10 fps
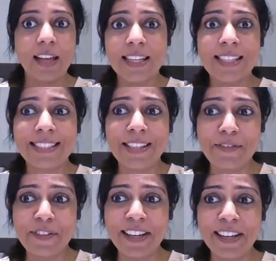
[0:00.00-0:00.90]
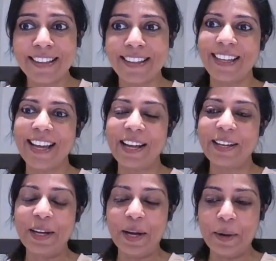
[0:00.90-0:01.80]
Yes, definitely.
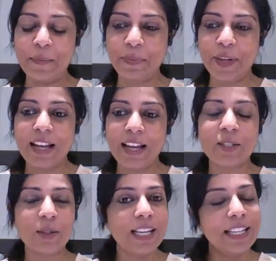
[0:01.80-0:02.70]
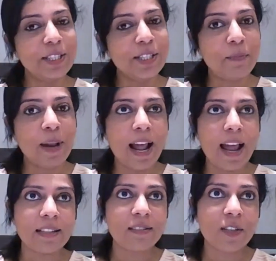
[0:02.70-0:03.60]
So the initial
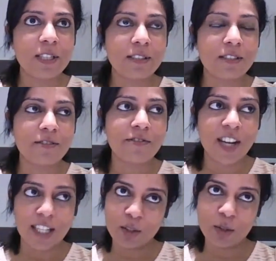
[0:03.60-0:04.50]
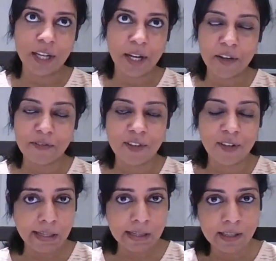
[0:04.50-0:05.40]
plan was for us to stay here for
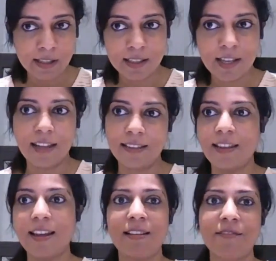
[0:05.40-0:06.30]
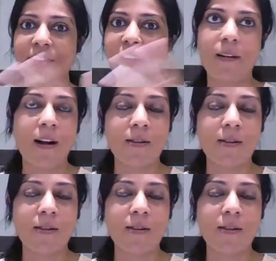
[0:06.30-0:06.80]
a year and then figure